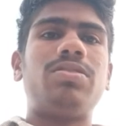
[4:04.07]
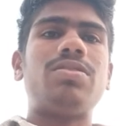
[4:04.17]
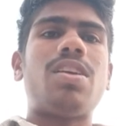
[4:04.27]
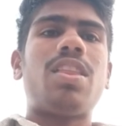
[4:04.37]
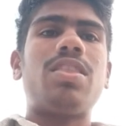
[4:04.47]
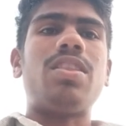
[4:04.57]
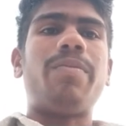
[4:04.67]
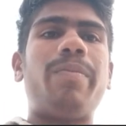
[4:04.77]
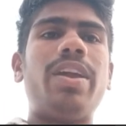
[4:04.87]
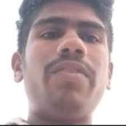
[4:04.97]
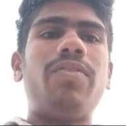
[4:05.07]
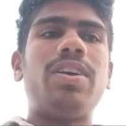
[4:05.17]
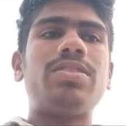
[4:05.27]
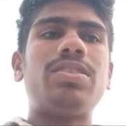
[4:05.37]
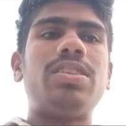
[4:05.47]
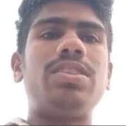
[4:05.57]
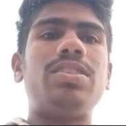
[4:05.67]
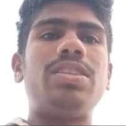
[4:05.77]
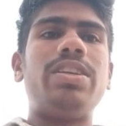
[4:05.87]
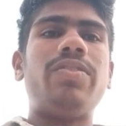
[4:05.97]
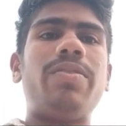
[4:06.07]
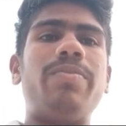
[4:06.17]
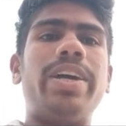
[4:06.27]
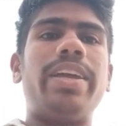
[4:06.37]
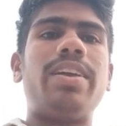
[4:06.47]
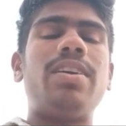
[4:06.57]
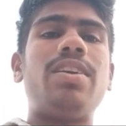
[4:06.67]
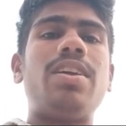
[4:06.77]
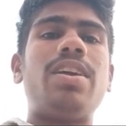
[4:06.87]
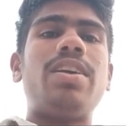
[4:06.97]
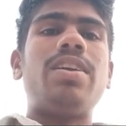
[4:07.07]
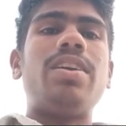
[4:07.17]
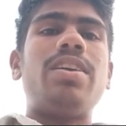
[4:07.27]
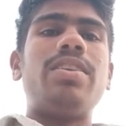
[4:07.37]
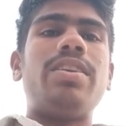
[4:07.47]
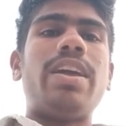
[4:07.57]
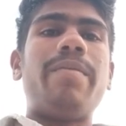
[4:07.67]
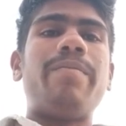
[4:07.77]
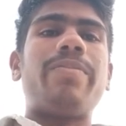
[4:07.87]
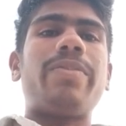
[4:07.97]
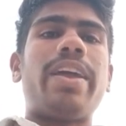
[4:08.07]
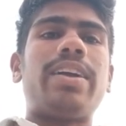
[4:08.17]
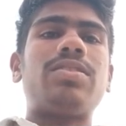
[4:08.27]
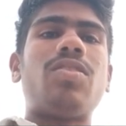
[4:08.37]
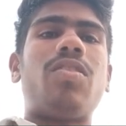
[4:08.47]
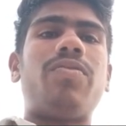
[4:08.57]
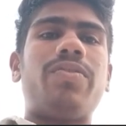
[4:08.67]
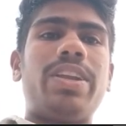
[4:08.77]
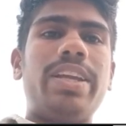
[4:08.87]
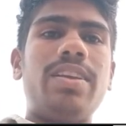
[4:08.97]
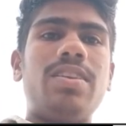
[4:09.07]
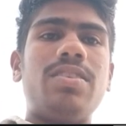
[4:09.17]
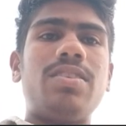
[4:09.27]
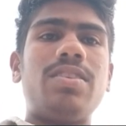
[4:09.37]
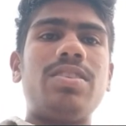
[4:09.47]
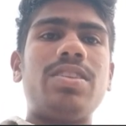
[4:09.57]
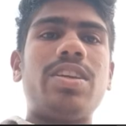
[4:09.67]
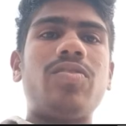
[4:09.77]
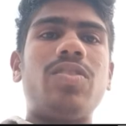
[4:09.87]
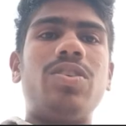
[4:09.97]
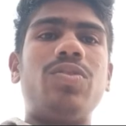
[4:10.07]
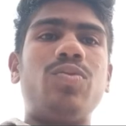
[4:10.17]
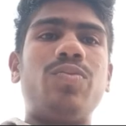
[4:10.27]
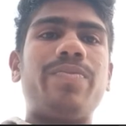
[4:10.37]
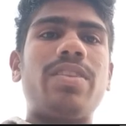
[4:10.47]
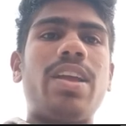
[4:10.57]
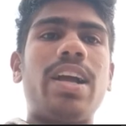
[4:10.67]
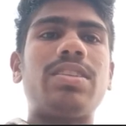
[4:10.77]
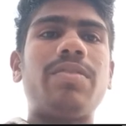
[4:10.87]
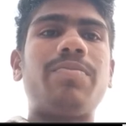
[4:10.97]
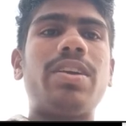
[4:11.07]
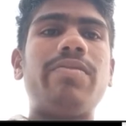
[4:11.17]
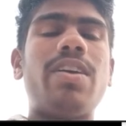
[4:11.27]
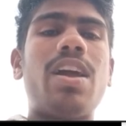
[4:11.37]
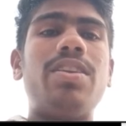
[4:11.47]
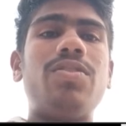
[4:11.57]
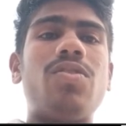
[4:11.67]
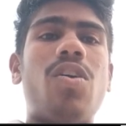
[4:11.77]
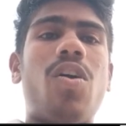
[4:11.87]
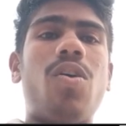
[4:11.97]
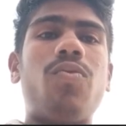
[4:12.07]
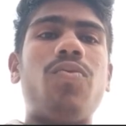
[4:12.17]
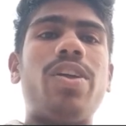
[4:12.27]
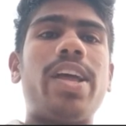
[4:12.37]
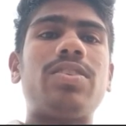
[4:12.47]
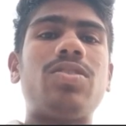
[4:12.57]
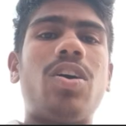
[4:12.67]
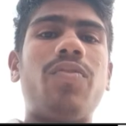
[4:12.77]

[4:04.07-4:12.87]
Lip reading: The mean function is given by mx of t is equal to accepted value of x of t,